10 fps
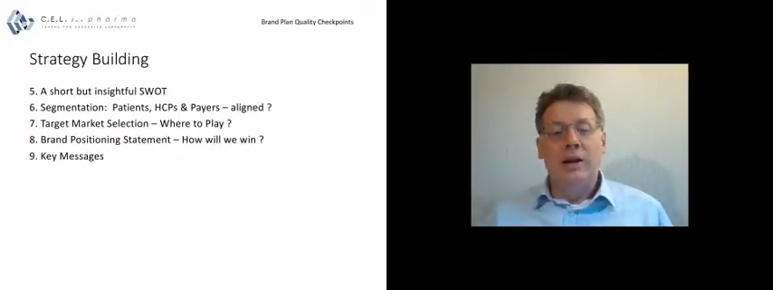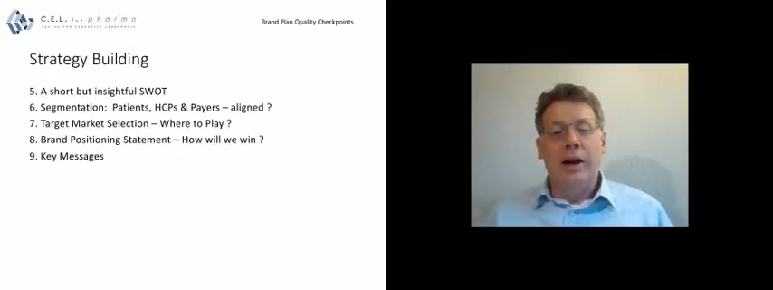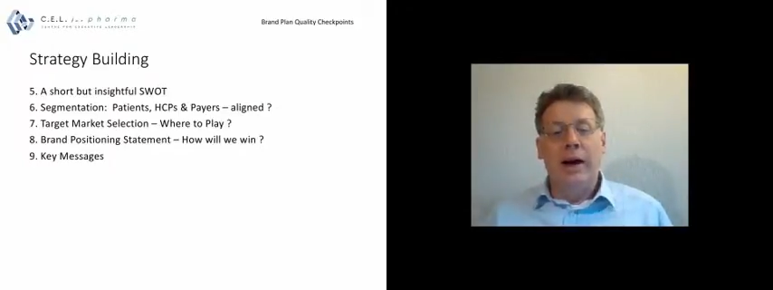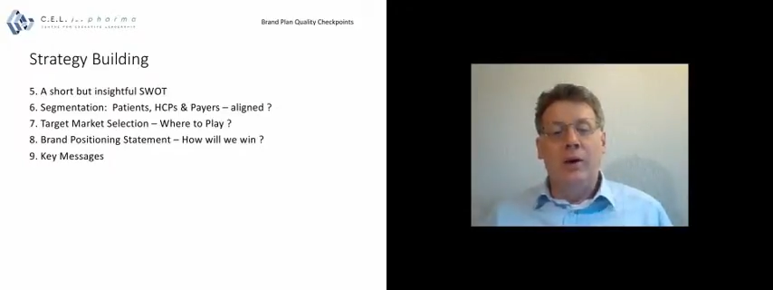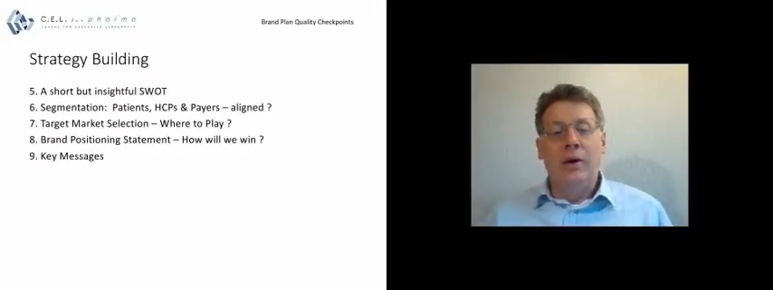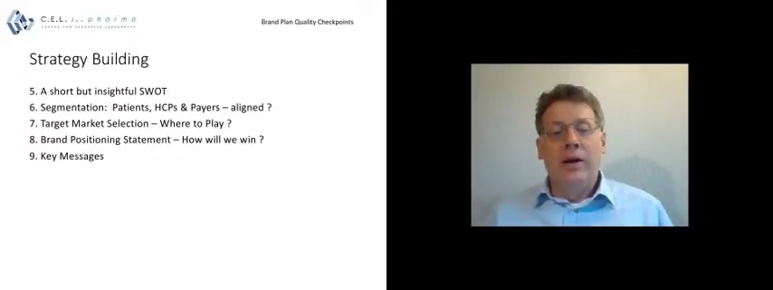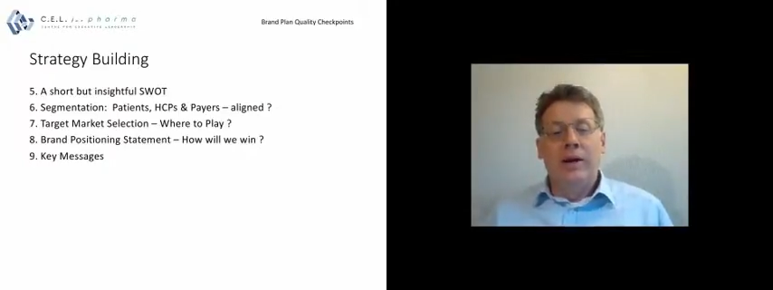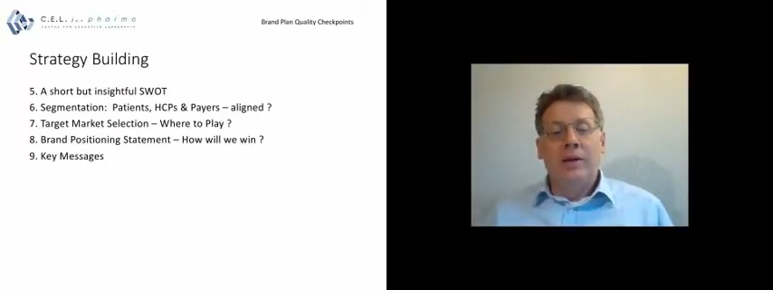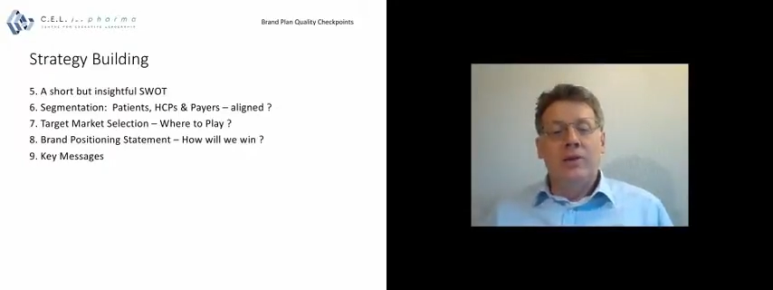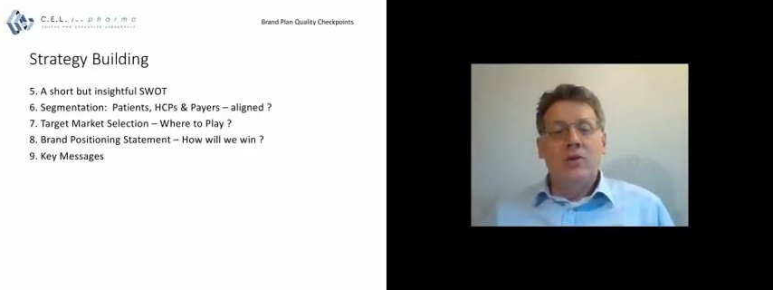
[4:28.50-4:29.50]
Now,
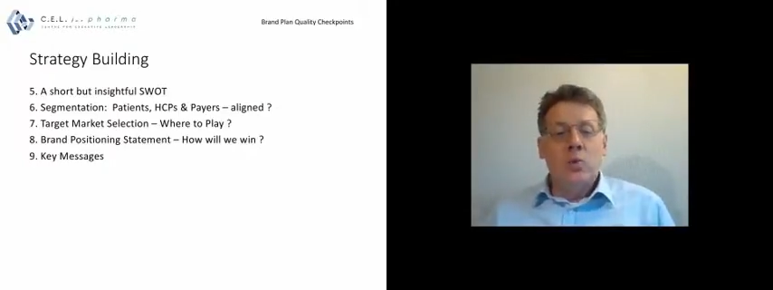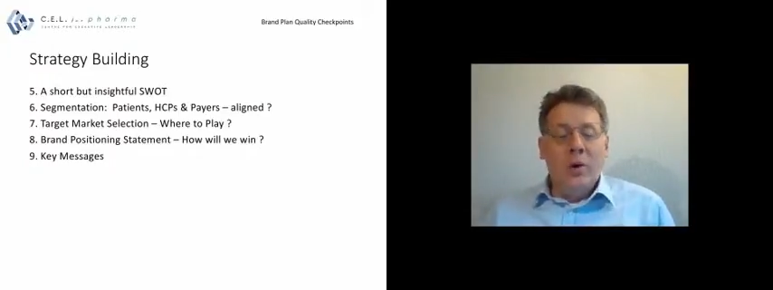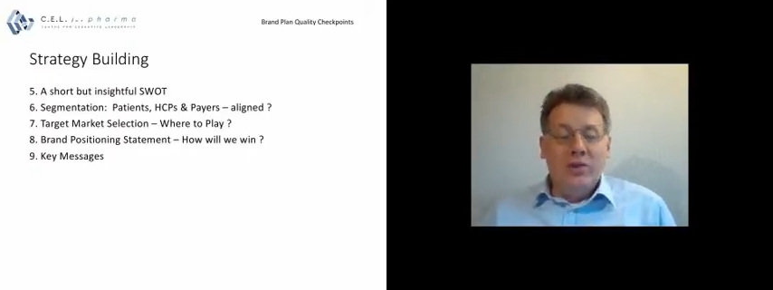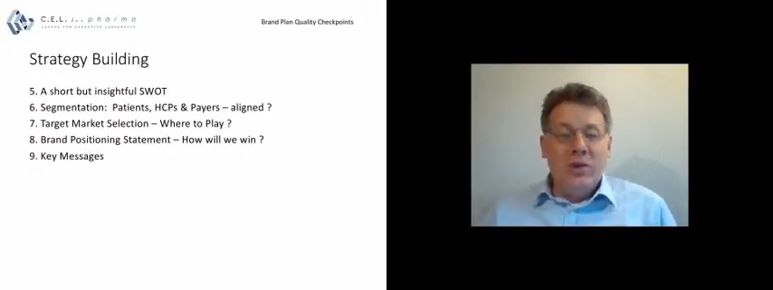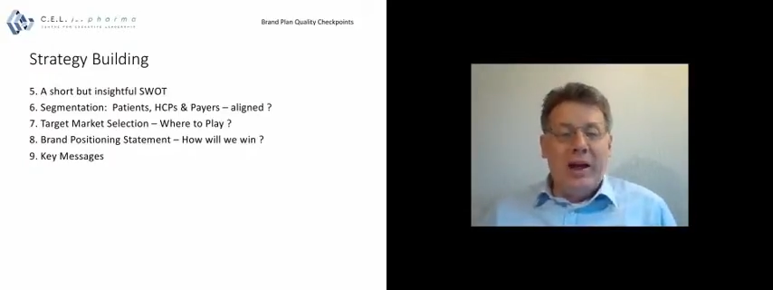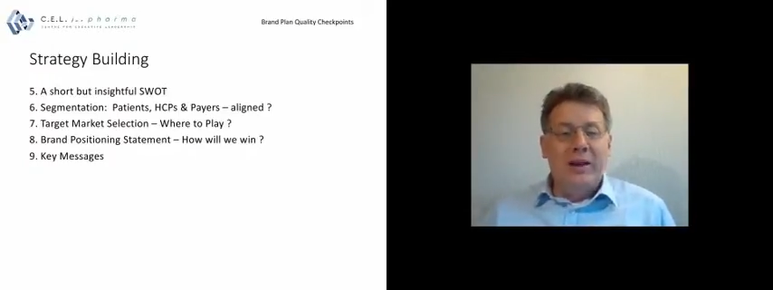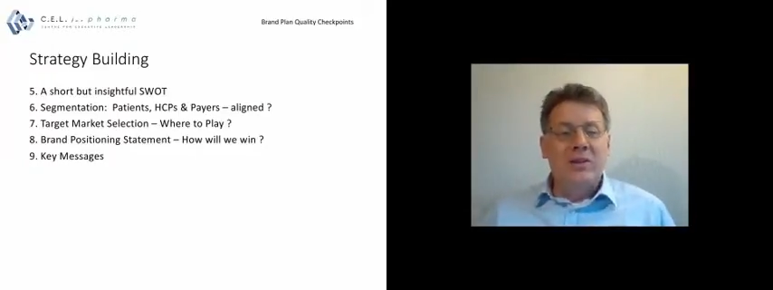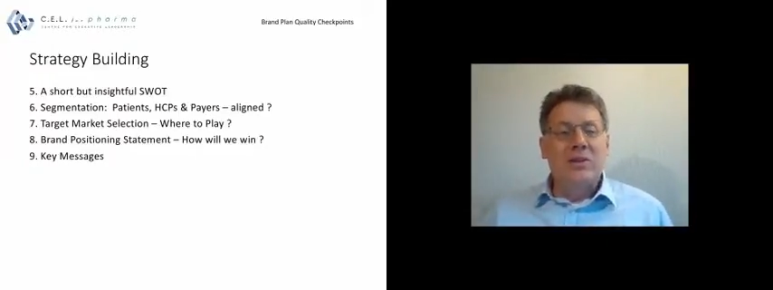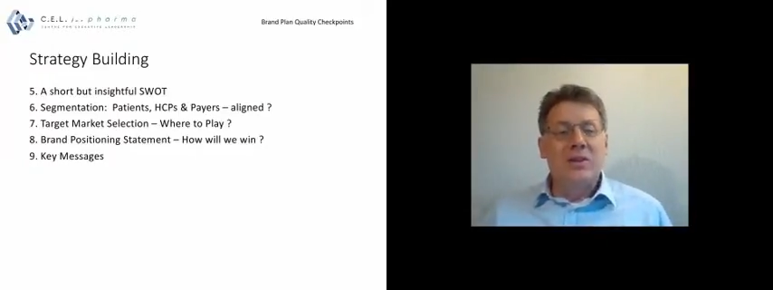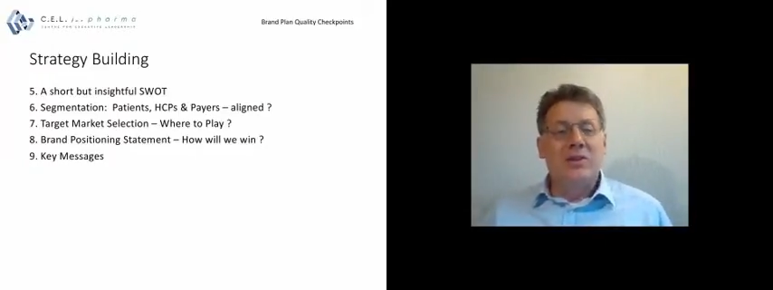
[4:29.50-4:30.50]
the SWOT
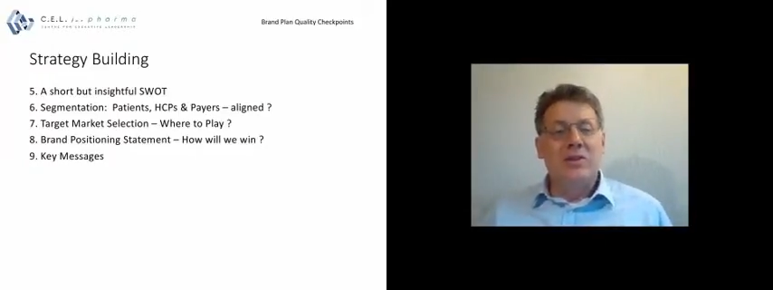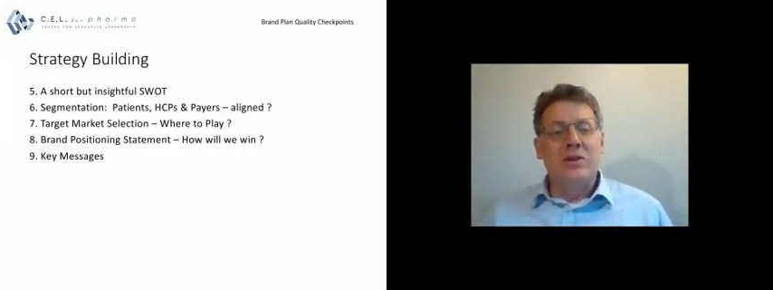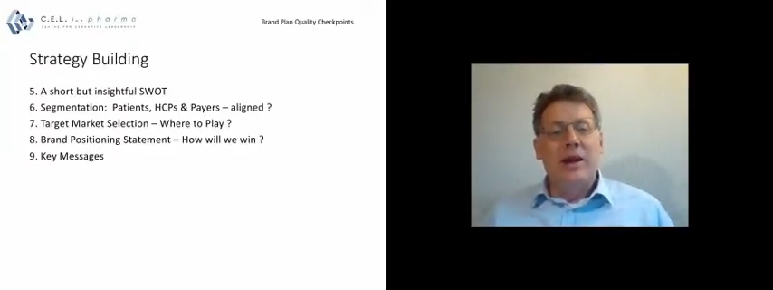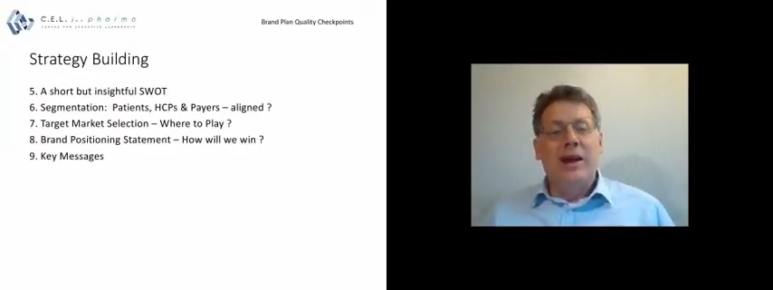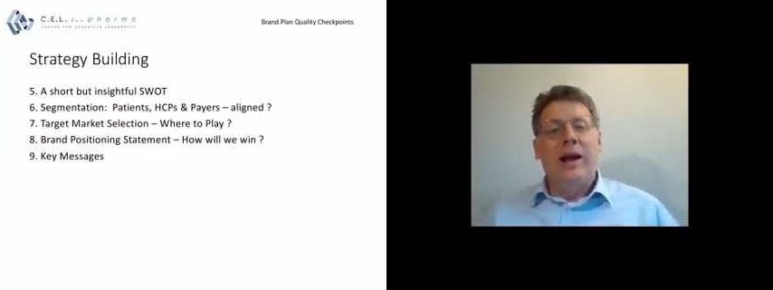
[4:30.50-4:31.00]
analysis